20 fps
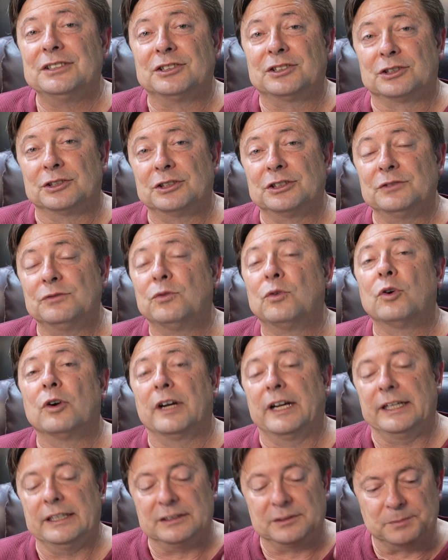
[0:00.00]
searching
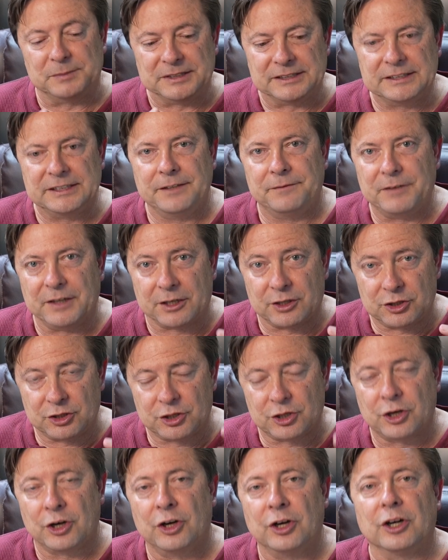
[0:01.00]
for a specific
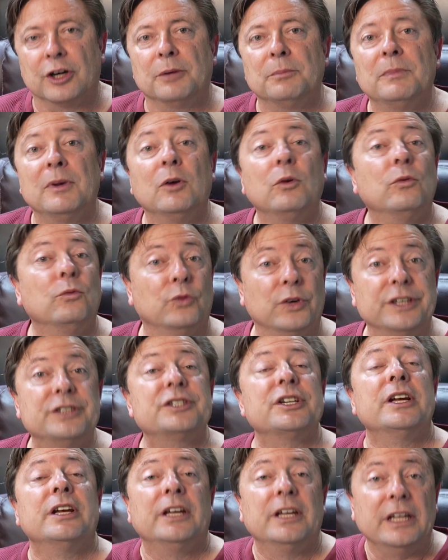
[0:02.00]
term,
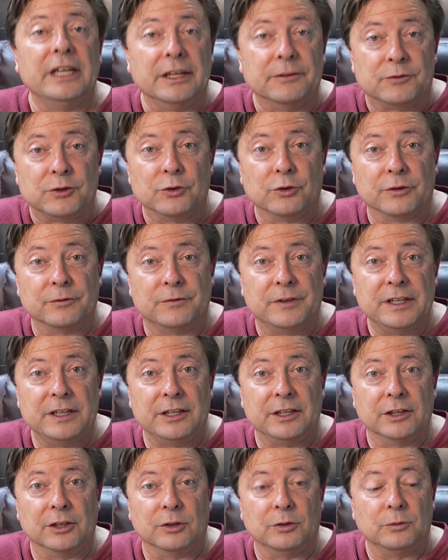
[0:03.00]
which if your
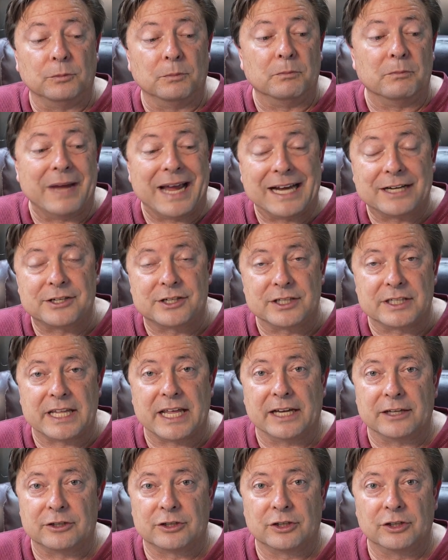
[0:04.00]
video matches
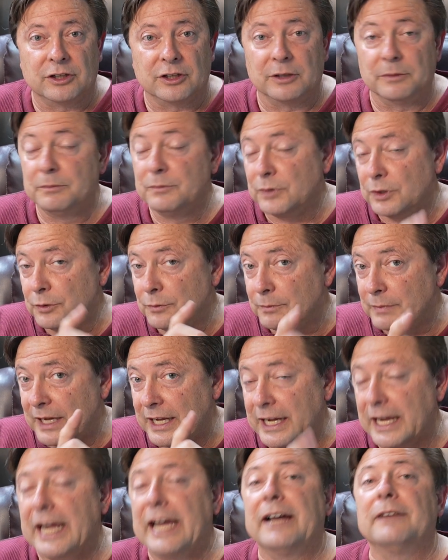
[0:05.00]
that term, you
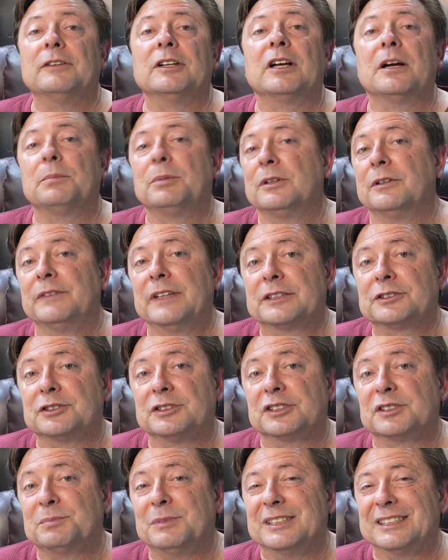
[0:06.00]
may have a couple of extra
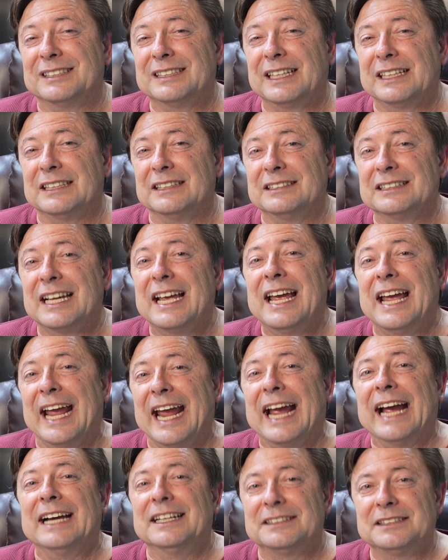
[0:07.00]
split seconds
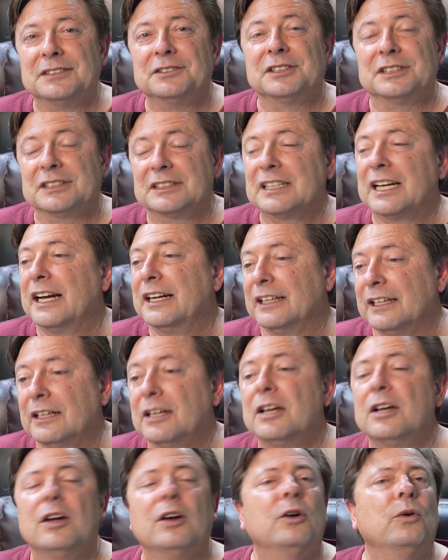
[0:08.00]
as they're deciding
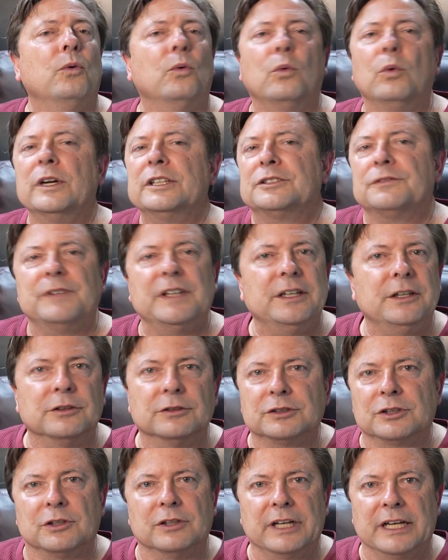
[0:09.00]
which video
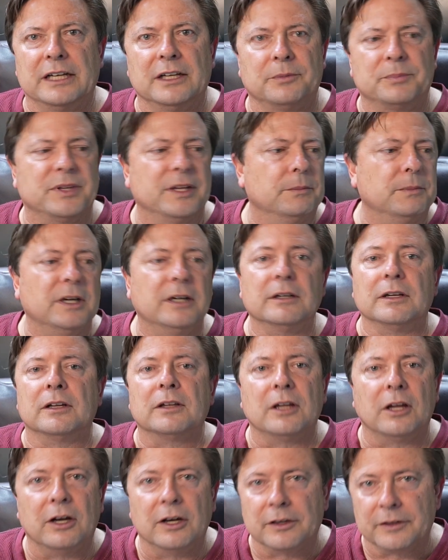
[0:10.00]
is going to help them
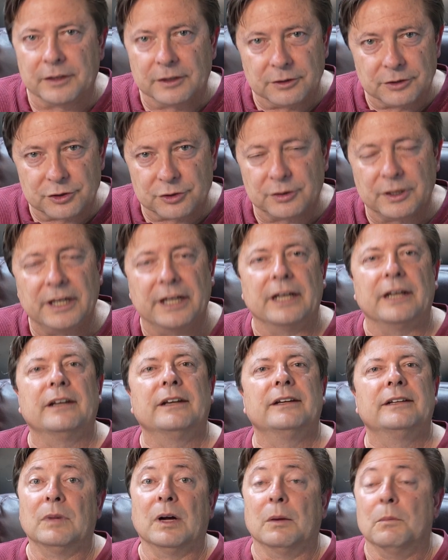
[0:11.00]
unclog their drain.
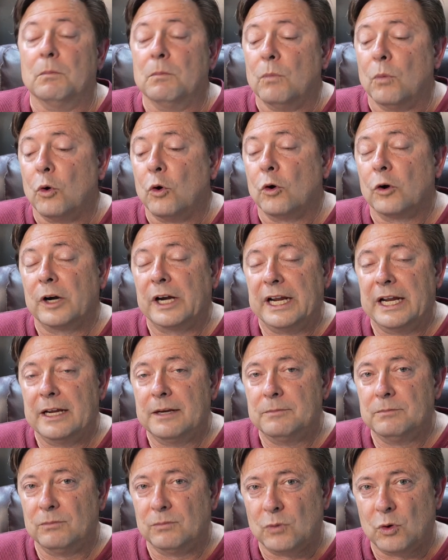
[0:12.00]
But more
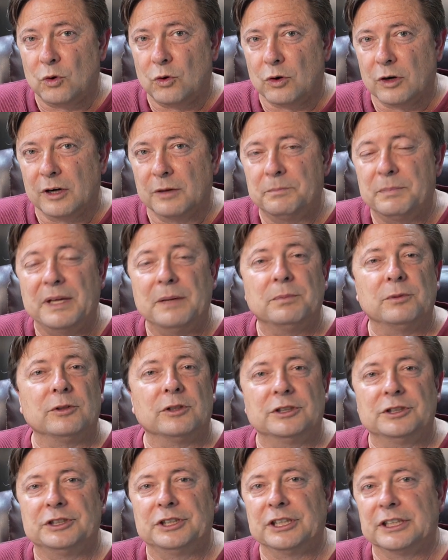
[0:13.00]
and more people
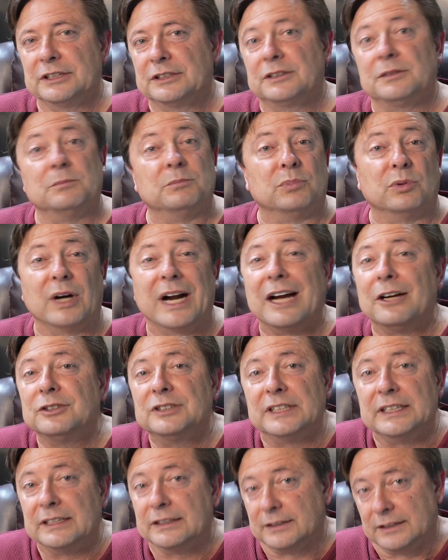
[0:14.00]
are just
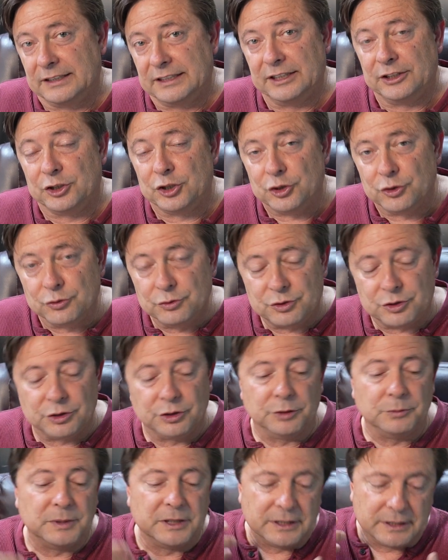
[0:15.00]
browsing and letting
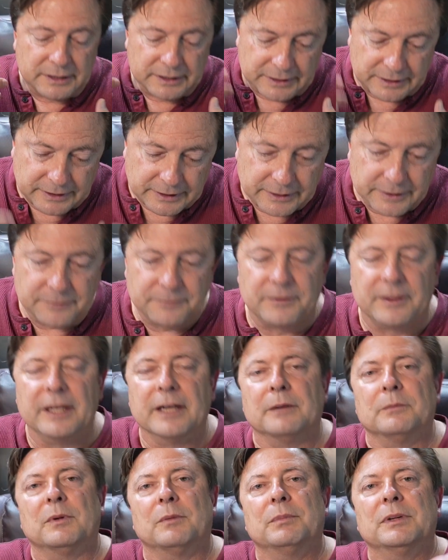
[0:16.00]
YouTube give
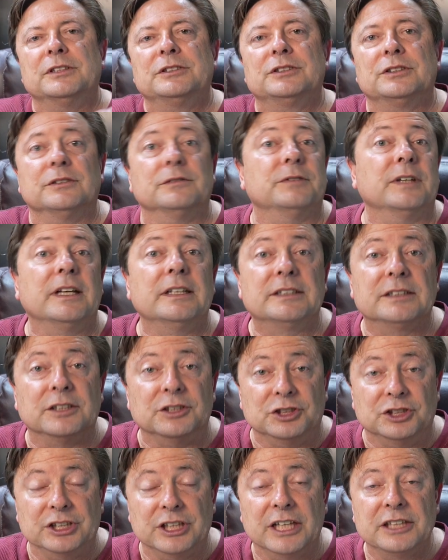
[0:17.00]
them a bunch of
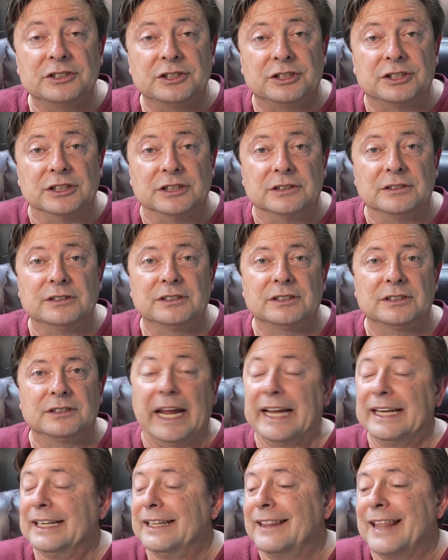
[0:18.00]
suggestions.
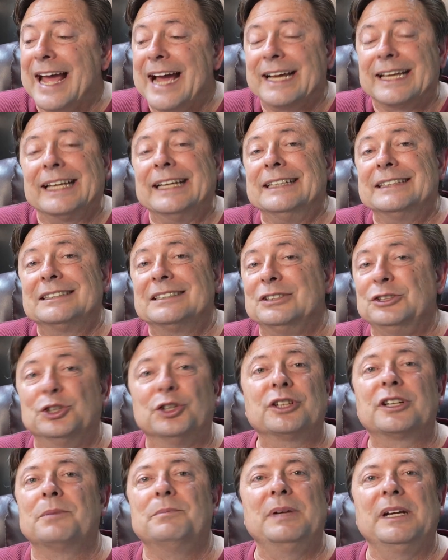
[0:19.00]
And in that case,
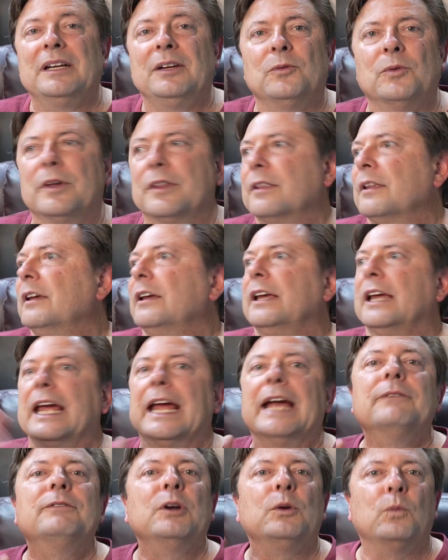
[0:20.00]
you're competing with
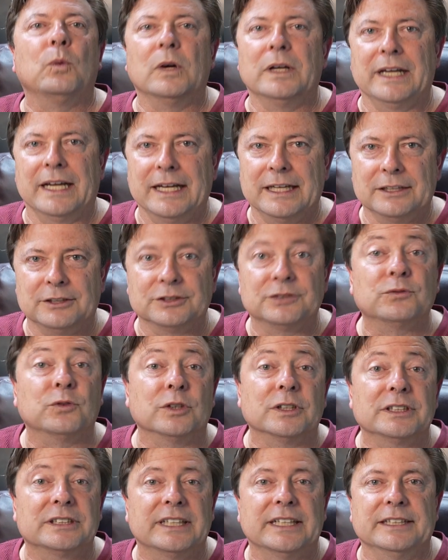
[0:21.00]
everyone else for
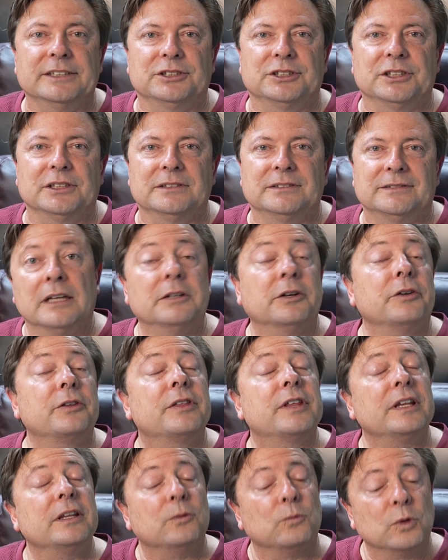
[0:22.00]
attention. Another
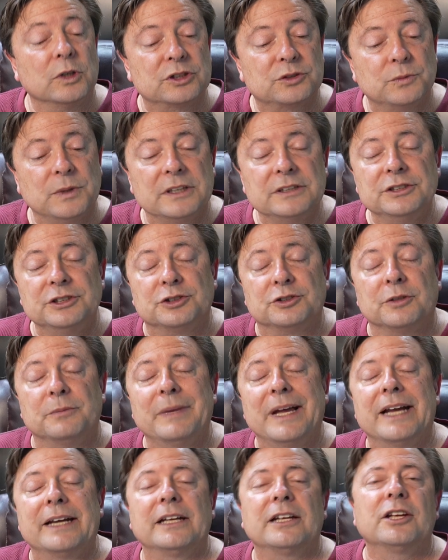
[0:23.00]
thing that works well is
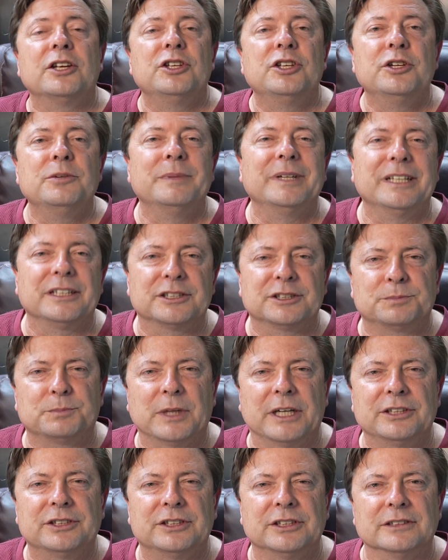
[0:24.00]
dramatic human
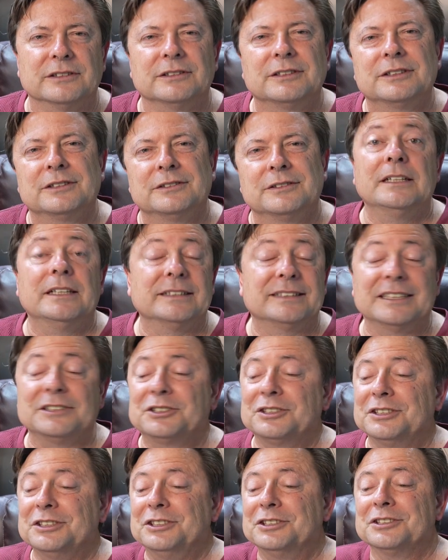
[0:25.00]
expressions.
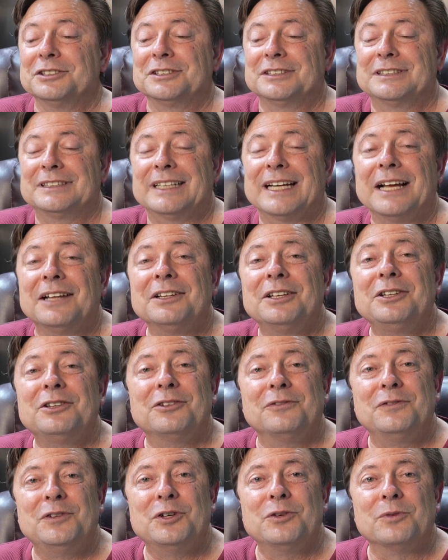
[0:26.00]
Essentially, you're telling the
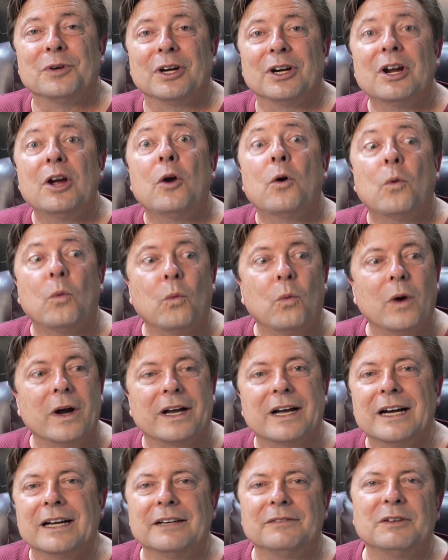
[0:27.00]
viewer what
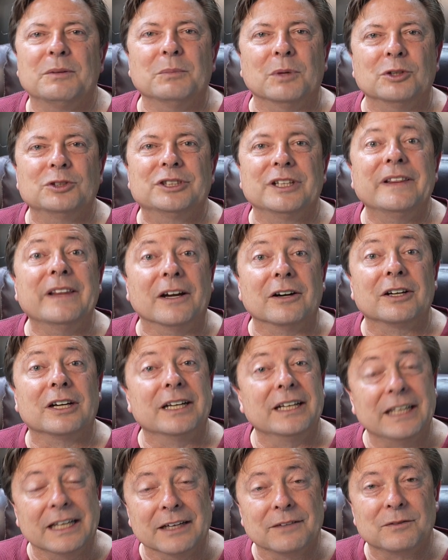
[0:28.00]
kind of emotion they're going
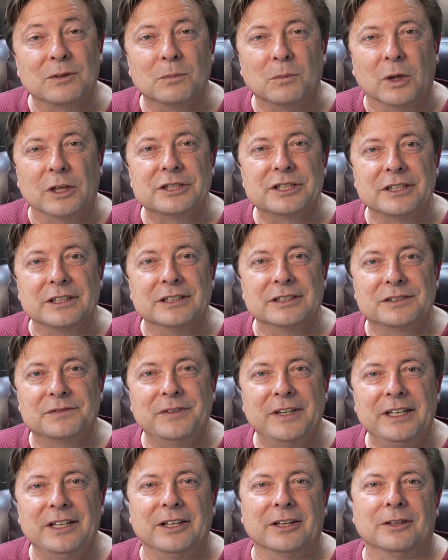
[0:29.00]
to get from watching this
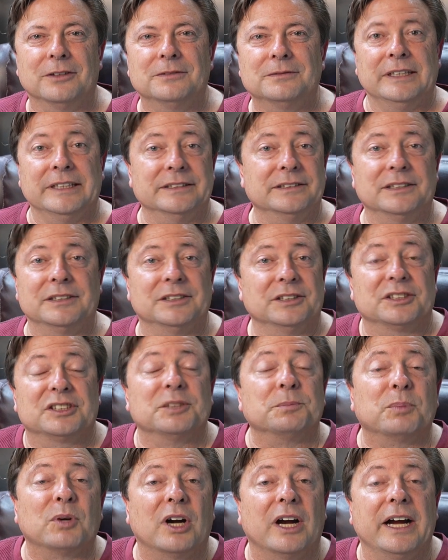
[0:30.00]
video. Is it a
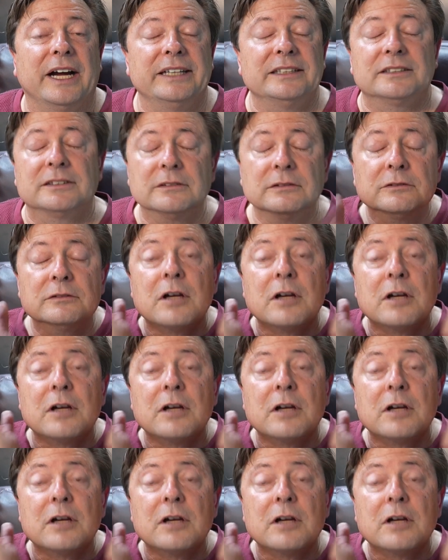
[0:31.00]
surprise?